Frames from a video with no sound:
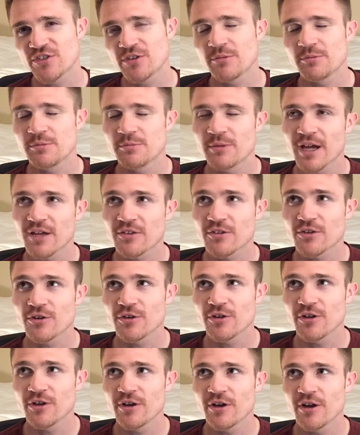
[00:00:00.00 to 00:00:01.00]
I mean, back to
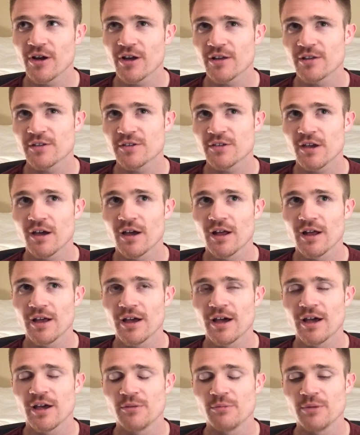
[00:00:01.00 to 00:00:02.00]
earlier, it's kind of,
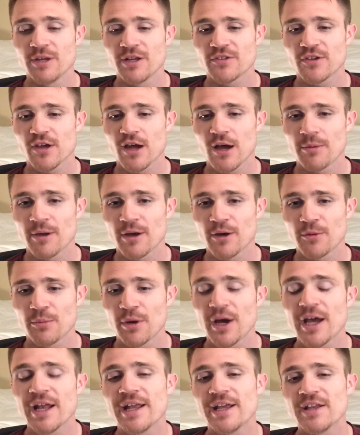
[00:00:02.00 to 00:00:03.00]
I admit it's cop out,
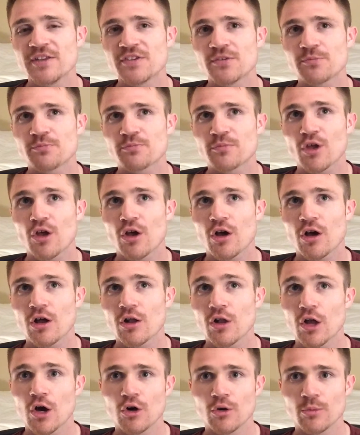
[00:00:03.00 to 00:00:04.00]
but it's a
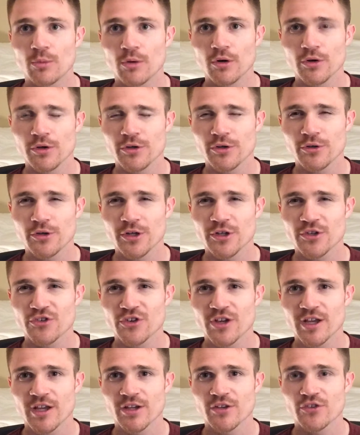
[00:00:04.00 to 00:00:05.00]
global unit
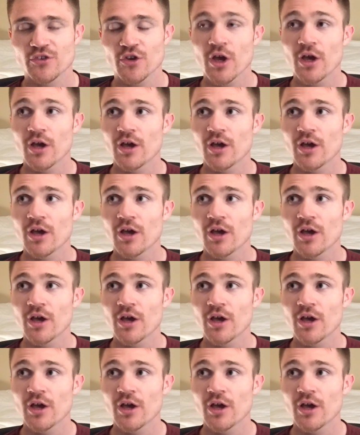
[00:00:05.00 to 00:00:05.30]
change,